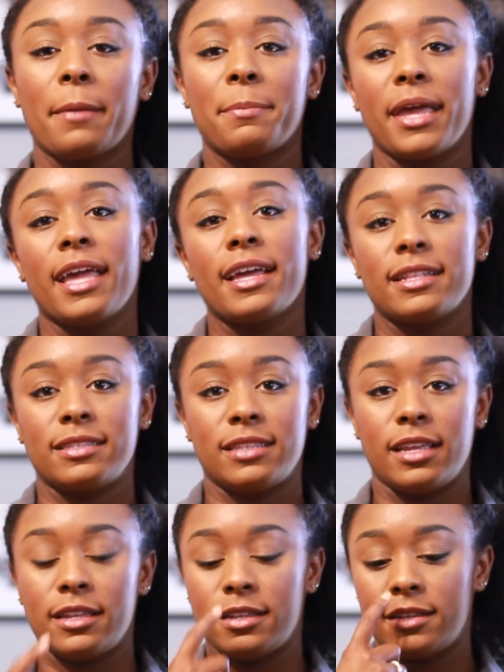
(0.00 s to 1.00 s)
pants,
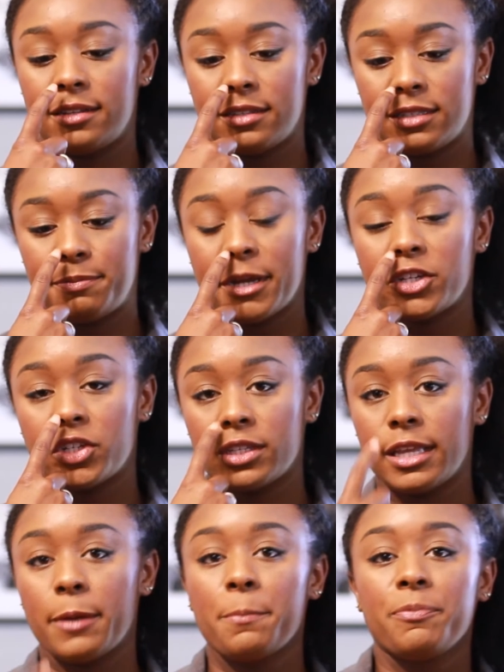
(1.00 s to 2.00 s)
and
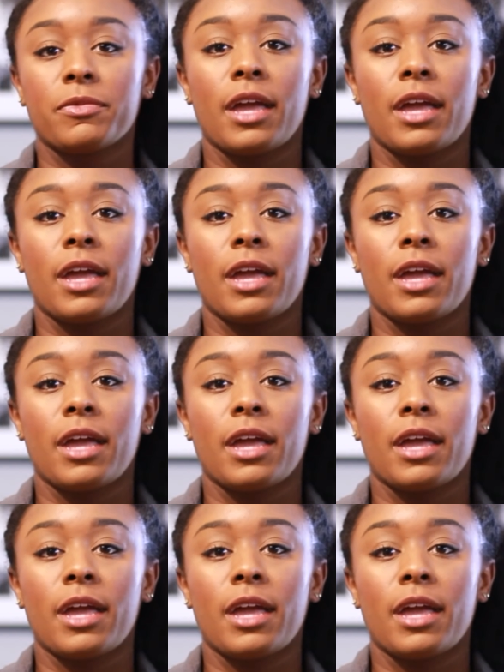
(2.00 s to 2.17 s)
especially,